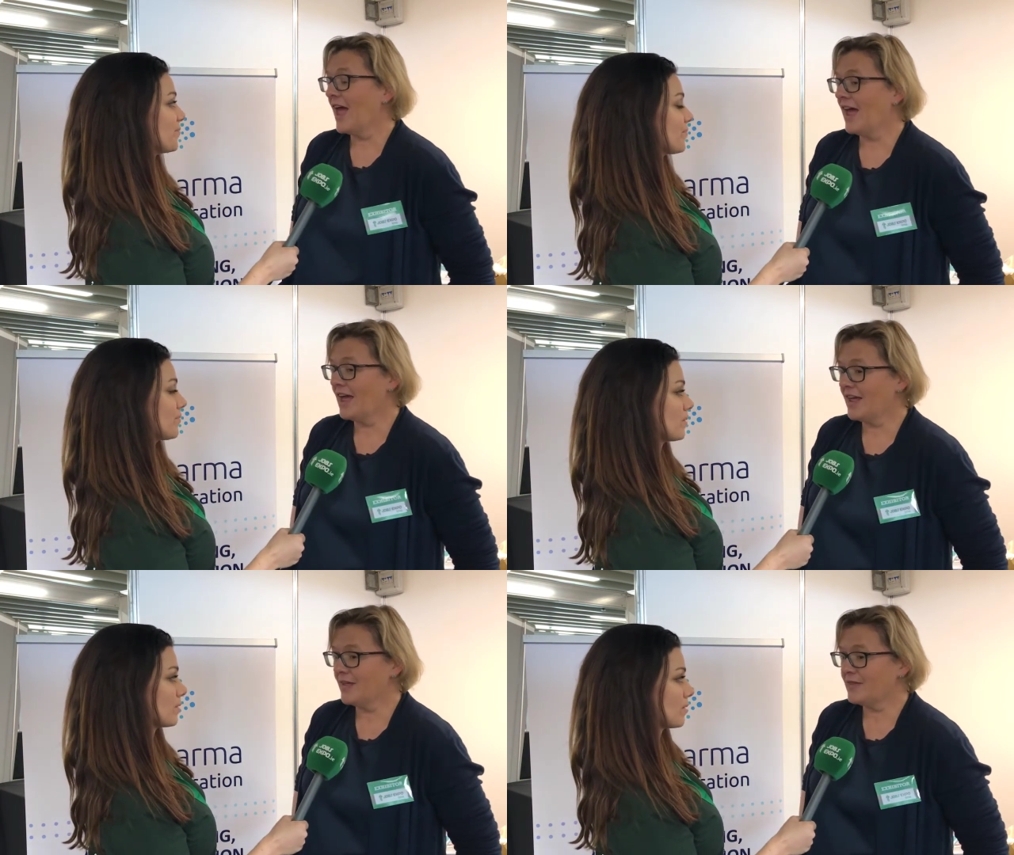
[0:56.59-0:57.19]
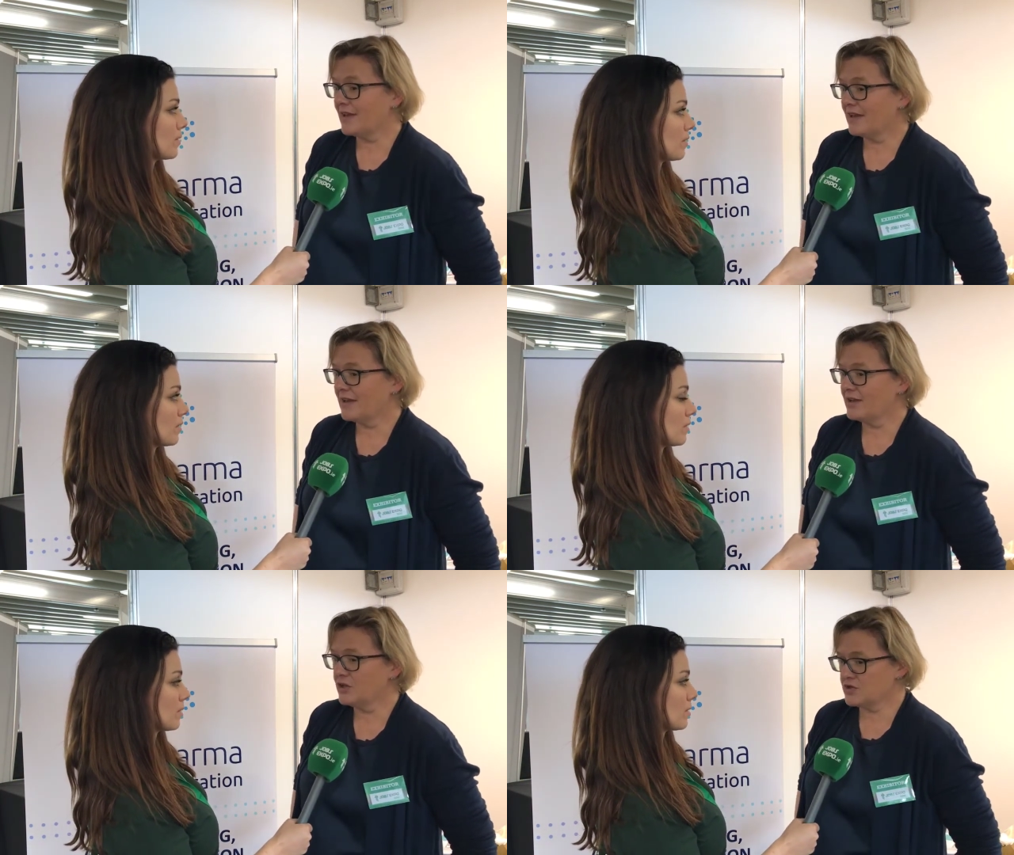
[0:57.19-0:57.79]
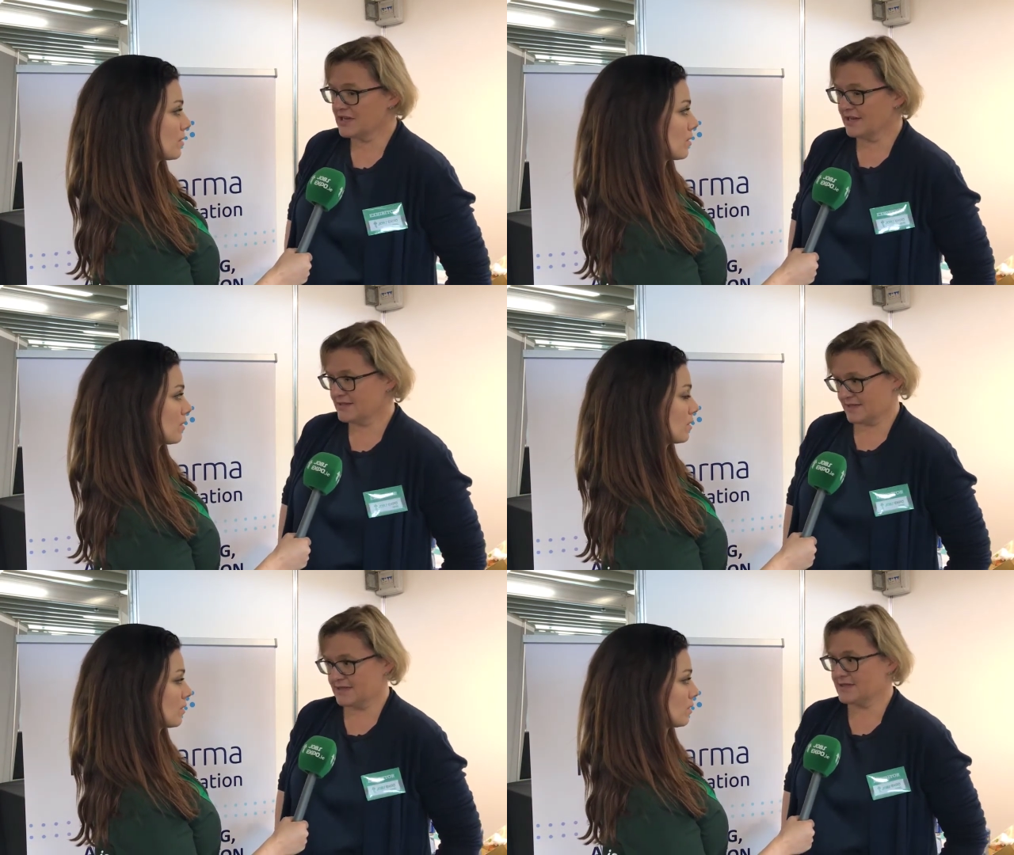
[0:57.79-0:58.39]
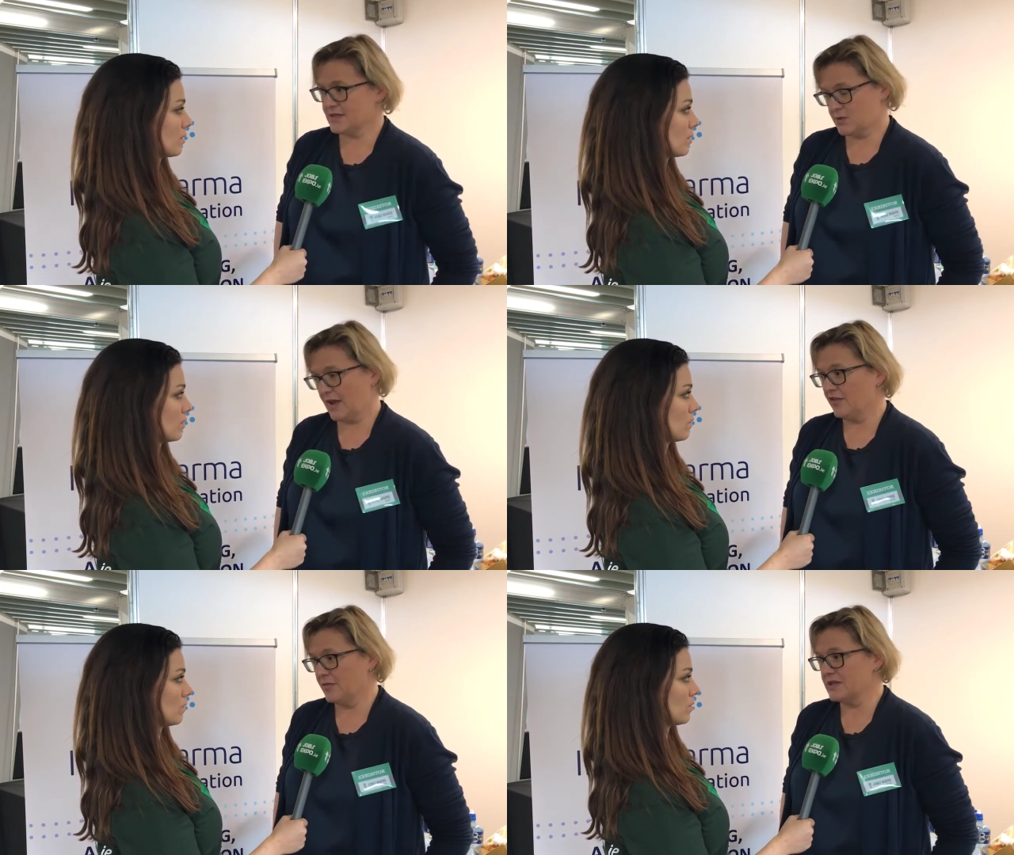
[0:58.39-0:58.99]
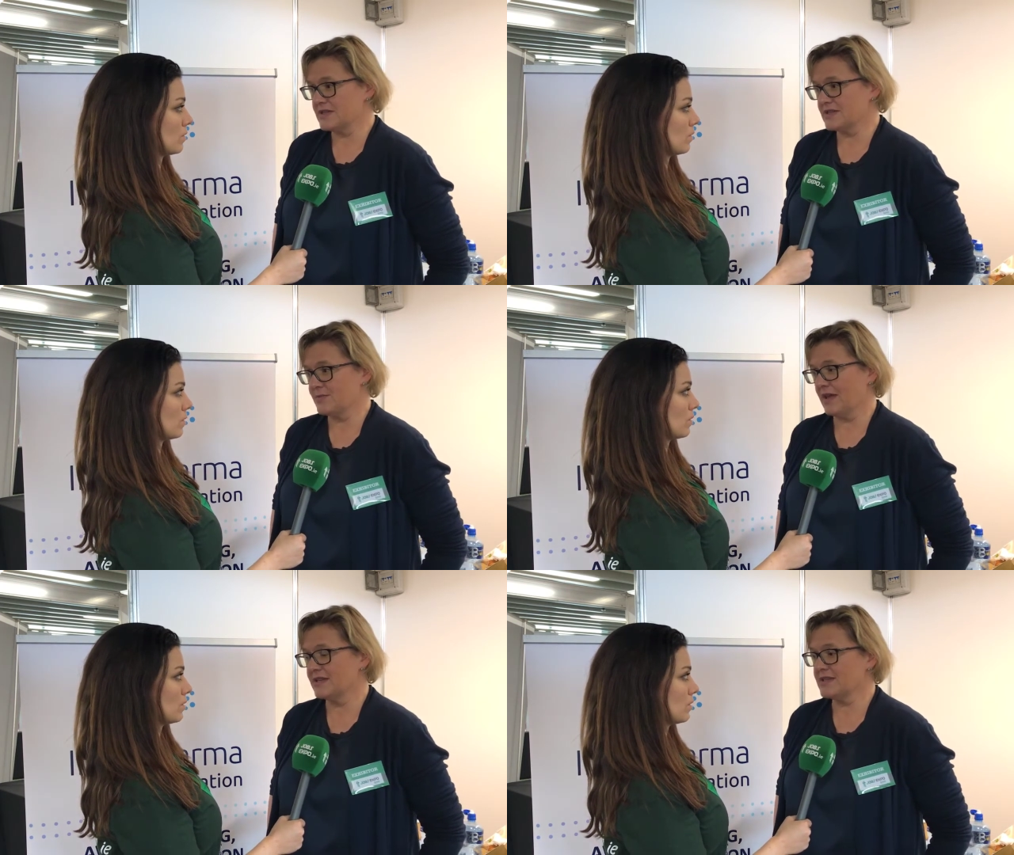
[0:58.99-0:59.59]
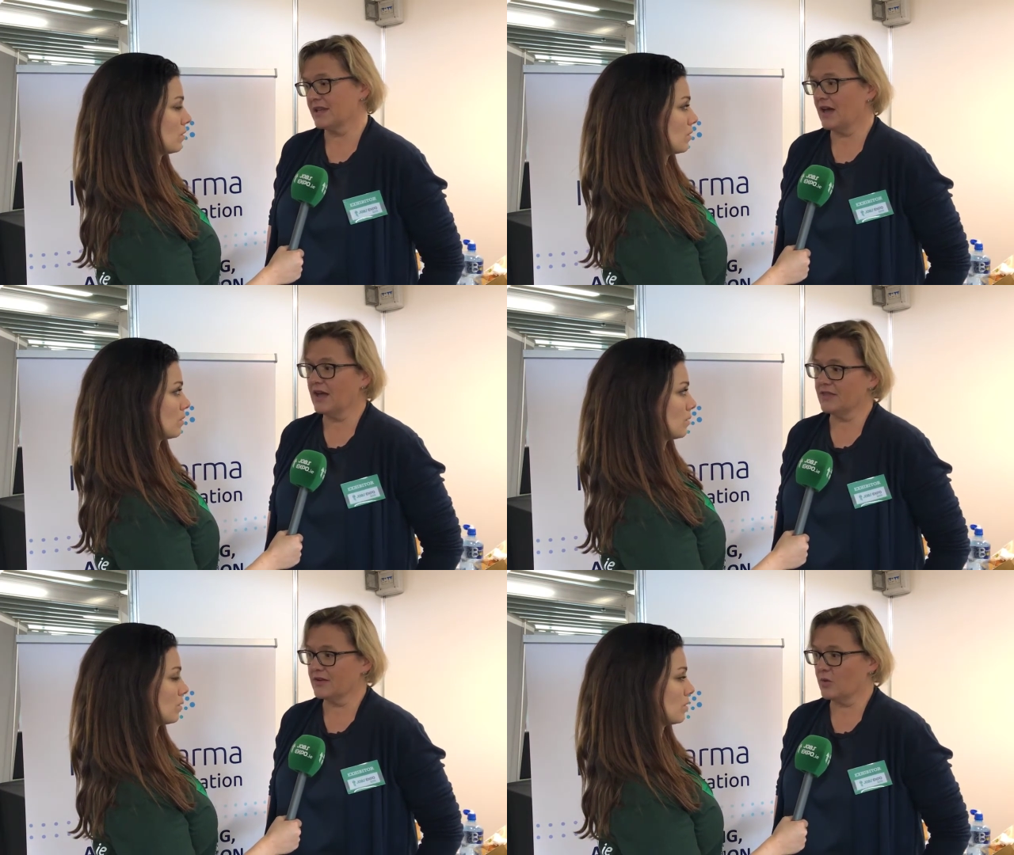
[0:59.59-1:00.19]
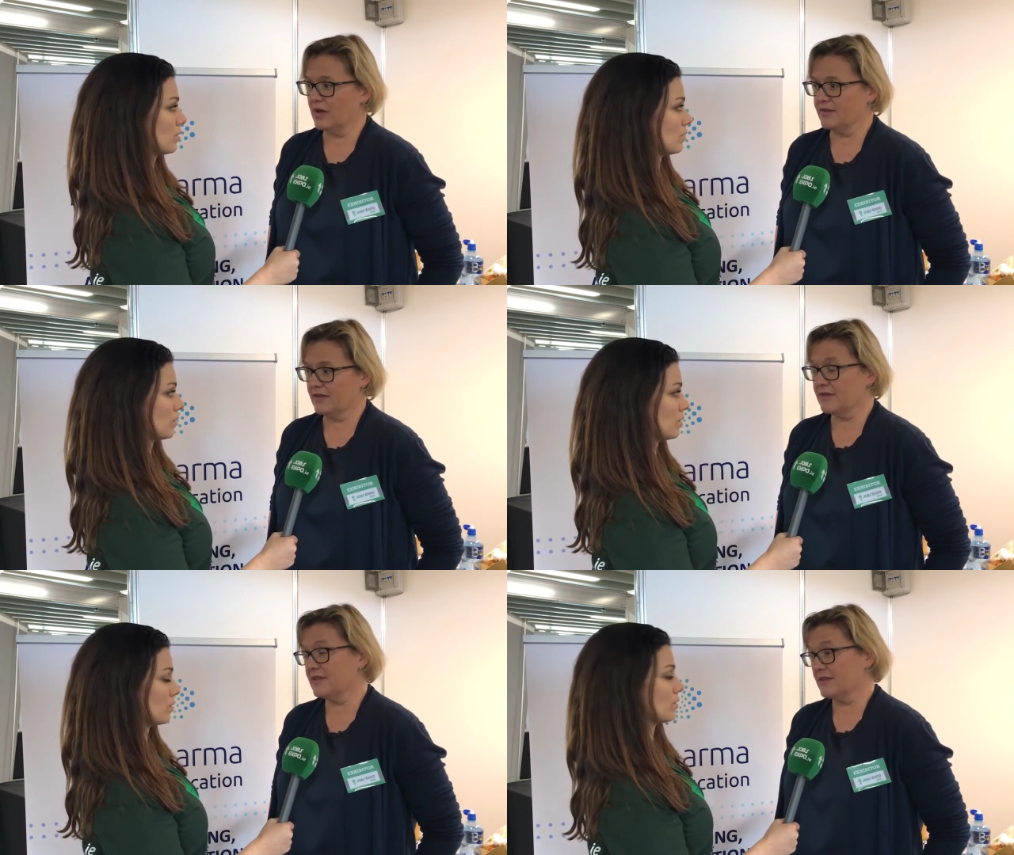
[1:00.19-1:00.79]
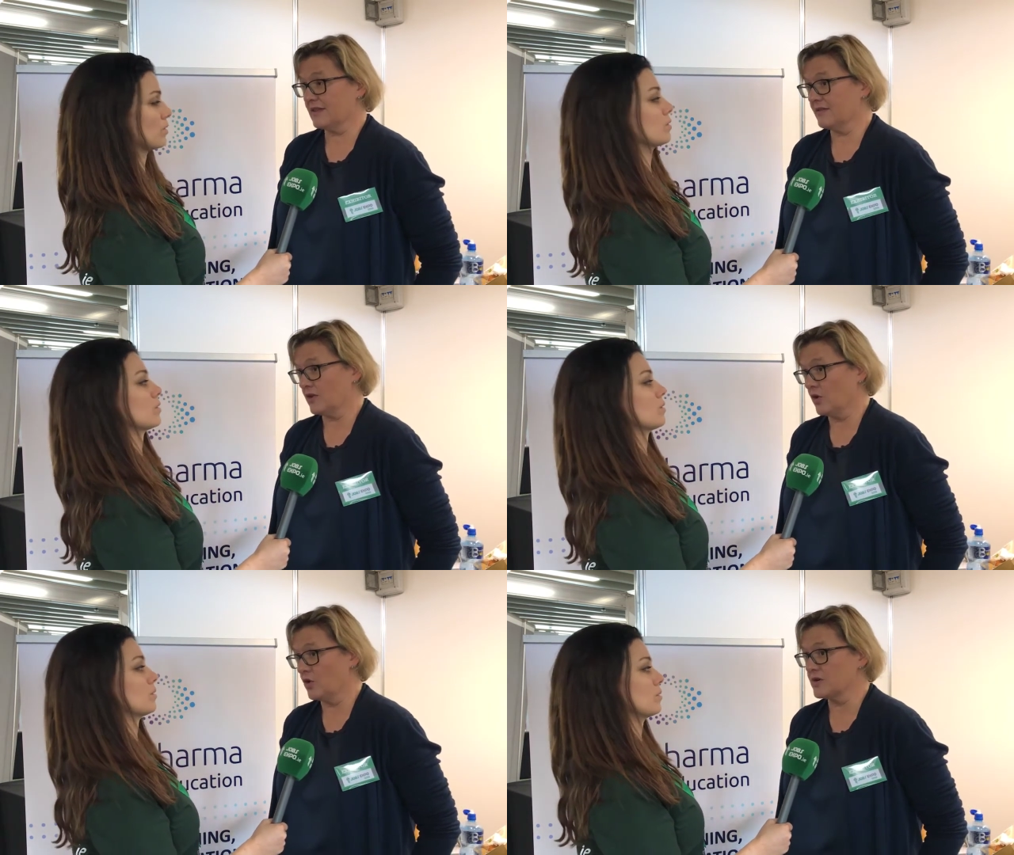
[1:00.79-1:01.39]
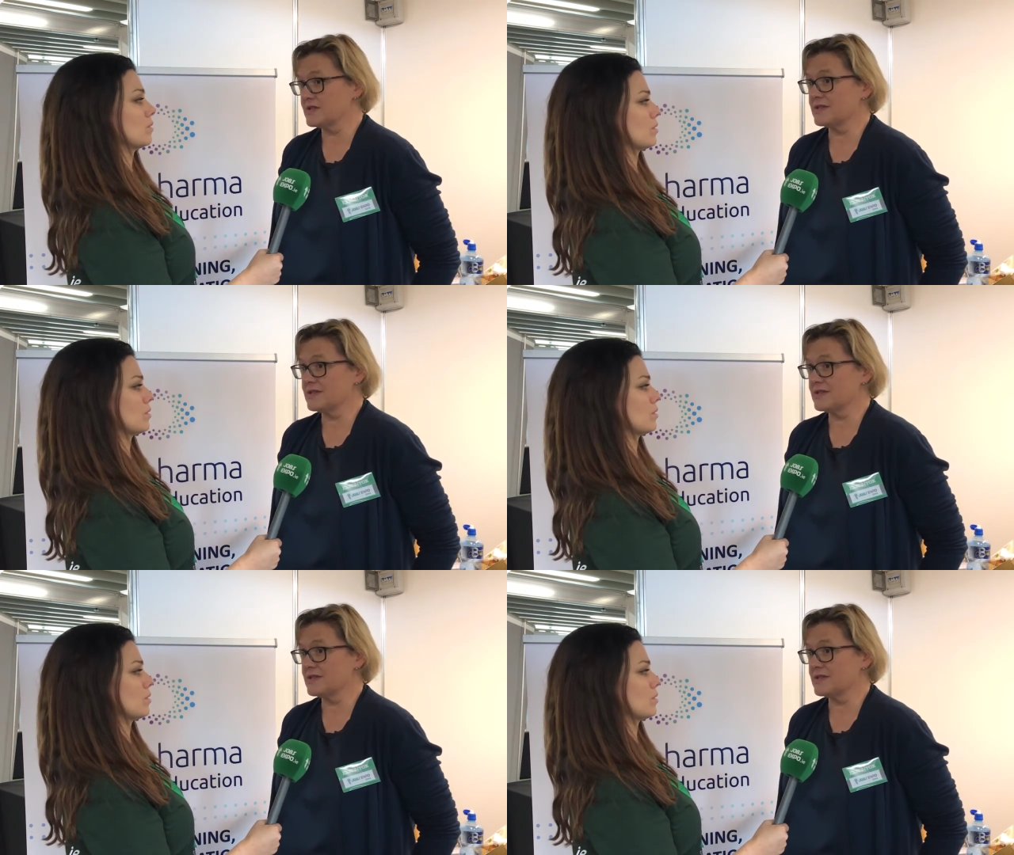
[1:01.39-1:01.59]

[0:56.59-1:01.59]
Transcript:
Speaker 1: Uh, the, usually six to twelve months, depending on the, the, the, the course.